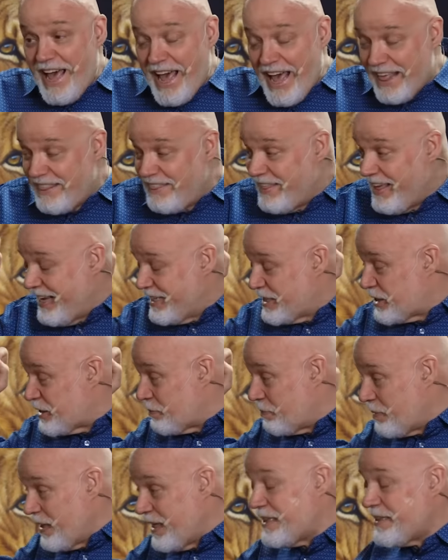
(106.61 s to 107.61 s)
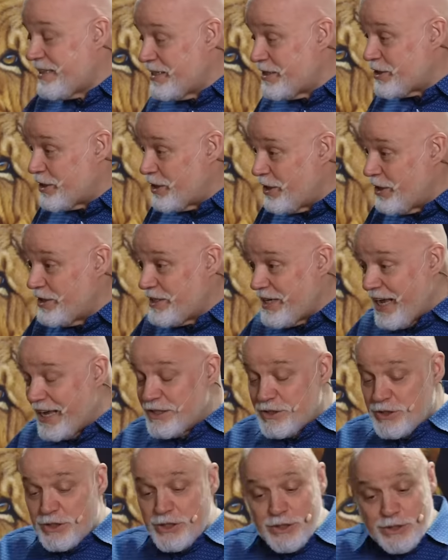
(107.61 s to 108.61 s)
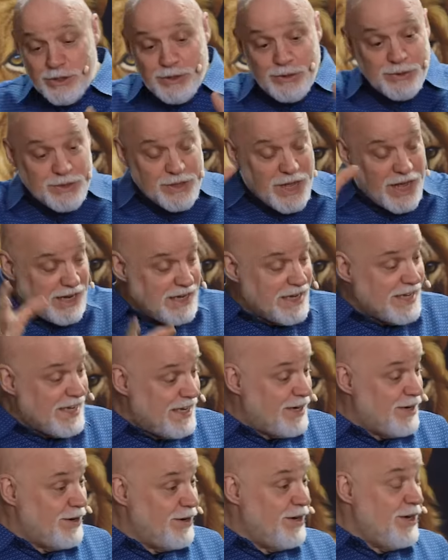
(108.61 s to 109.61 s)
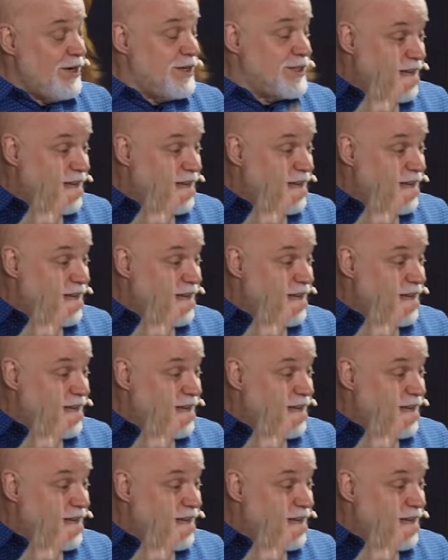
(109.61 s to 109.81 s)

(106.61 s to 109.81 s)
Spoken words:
and they split the church and choose a leader